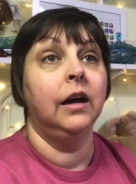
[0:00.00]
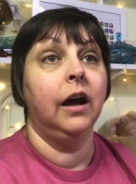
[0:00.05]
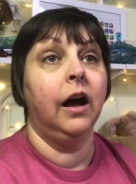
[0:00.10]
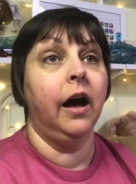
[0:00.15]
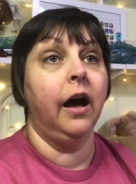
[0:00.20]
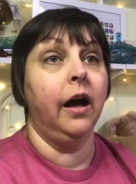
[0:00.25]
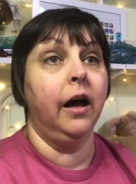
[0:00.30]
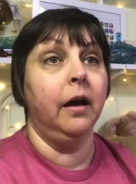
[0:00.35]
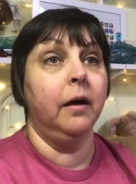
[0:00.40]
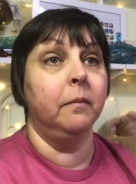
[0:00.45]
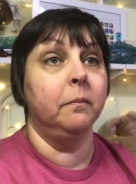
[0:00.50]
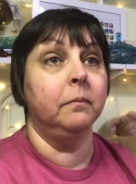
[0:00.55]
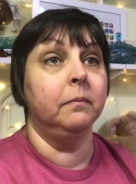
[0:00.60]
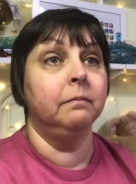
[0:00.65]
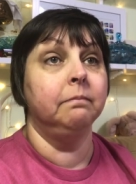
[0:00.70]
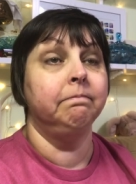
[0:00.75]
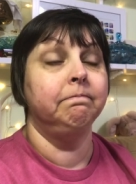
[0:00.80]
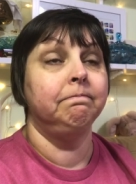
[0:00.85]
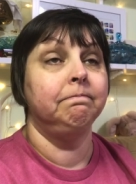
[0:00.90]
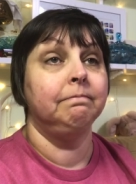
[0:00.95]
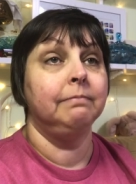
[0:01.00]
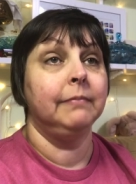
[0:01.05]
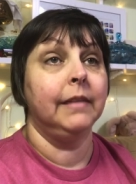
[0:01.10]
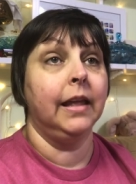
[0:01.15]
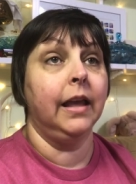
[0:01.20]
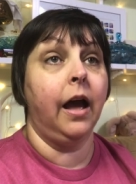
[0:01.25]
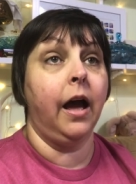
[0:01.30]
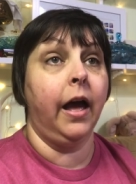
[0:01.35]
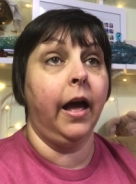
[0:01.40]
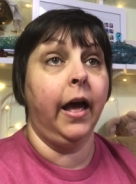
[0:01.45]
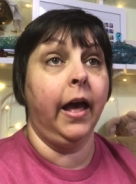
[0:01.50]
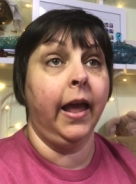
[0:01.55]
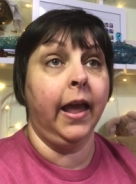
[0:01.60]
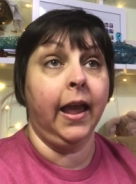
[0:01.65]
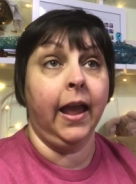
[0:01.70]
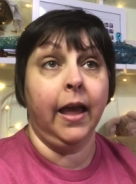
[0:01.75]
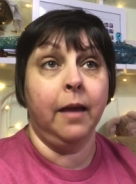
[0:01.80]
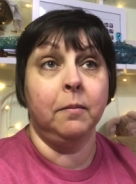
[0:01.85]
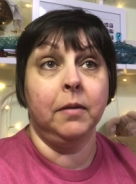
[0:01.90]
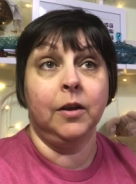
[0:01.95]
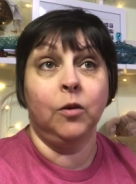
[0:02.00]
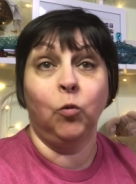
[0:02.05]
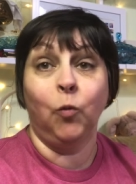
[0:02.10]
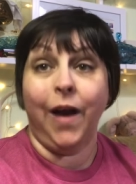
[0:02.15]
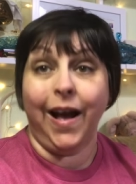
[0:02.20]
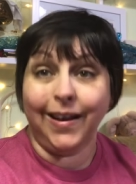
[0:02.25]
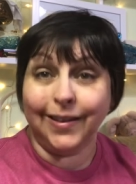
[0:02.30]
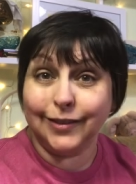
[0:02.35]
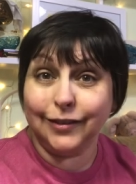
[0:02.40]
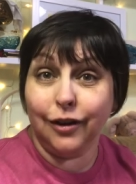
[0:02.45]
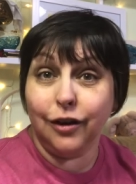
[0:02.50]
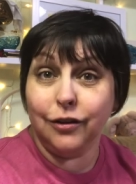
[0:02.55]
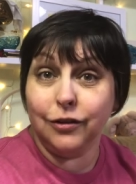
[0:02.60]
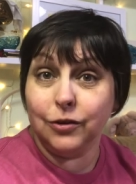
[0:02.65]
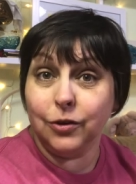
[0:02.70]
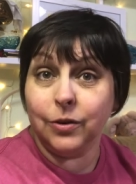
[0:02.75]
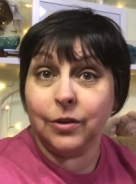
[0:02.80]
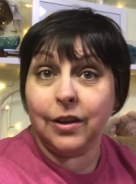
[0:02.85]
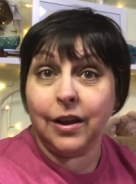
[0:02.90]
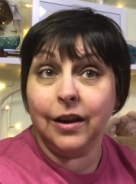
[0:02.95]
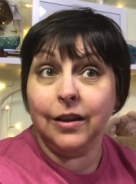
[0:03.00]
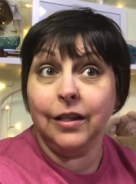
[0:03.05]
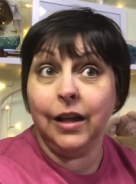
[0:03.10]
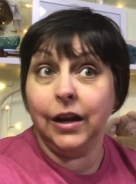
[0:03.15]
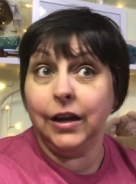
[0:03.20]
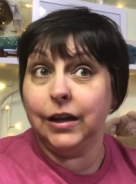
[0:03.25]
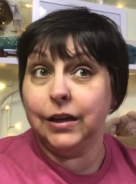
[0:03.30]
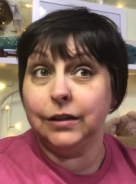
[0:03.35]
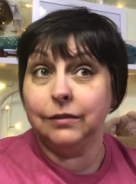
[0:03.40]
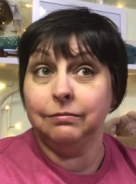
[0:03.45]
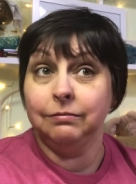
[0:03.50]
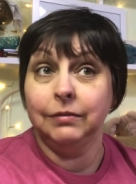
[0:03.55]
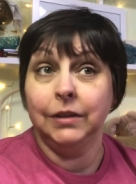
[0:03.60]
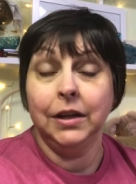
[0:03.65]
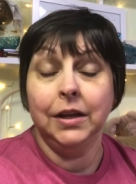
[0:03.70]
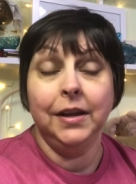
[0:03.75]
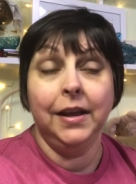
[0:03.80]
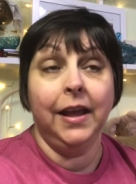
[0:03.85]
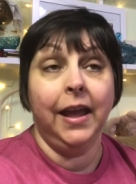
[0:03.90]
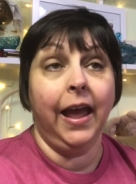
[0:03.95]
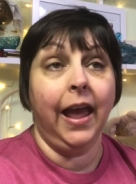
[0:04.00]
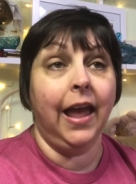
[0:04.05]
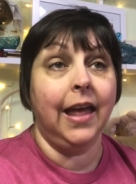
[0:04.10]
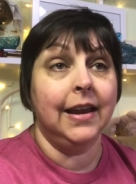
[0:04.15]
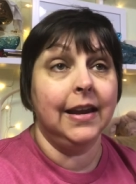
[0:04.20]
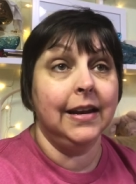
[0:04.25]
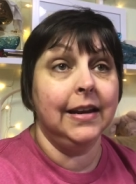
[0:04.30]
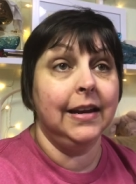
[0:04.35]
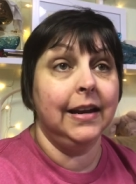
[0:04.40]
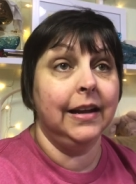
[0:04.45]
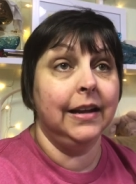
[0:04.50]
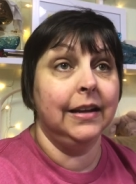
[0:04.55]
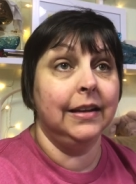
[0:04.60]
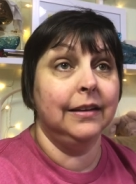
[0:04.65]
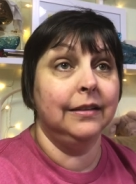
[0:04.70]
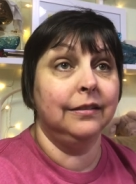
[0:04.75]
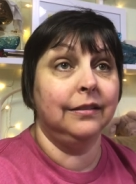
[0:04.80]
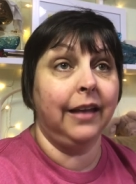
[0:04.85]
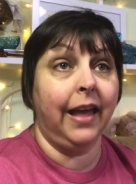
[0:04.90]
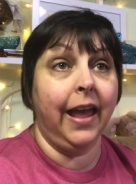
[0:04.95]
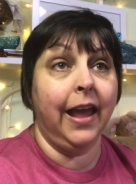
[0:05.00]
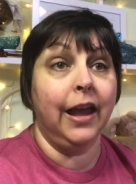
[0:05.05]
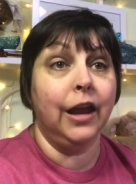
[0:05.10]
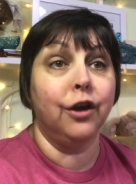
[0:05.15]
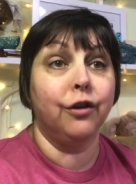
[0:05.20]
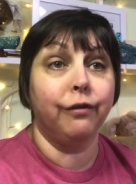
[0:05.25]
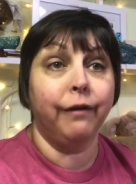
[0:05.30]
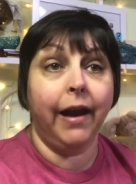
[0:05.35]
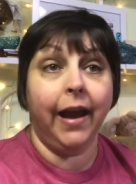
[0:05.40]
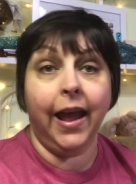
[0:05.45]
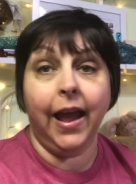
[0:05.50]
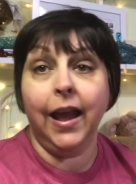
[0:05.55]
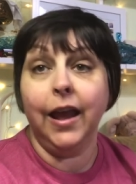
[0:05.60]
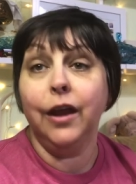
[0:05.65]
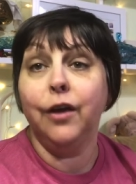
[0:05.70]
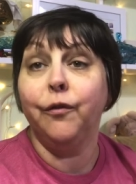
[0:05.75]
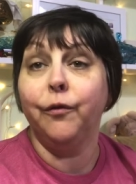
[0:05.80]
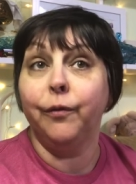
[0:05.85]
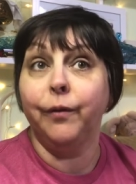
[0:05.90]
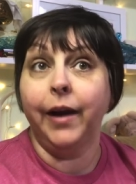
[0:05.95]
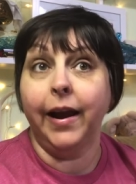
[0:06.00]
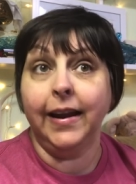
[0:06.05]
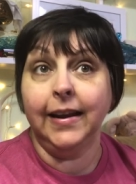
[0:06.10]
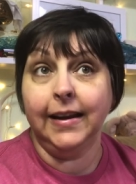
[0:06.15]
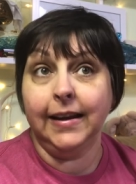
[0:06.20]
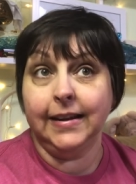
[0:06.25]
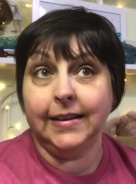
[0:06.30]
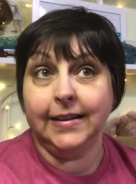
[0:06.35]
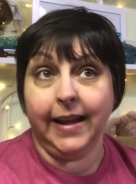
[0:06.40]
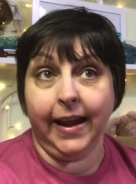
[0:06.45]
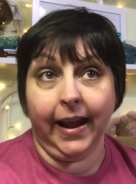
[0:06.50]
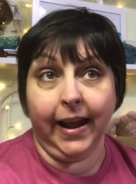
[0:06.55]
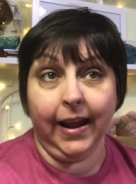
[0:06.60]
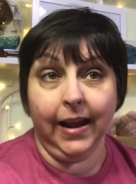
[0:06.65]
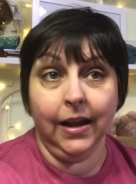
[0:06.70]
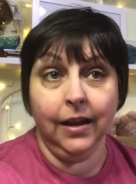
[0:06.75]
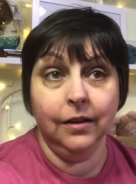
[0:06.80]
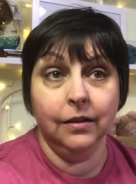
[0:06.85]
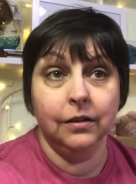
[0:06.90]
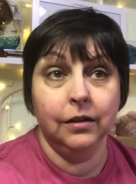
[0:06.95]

Um, I am in Waxhaw, North Carolina, and it is a gray, rainy day,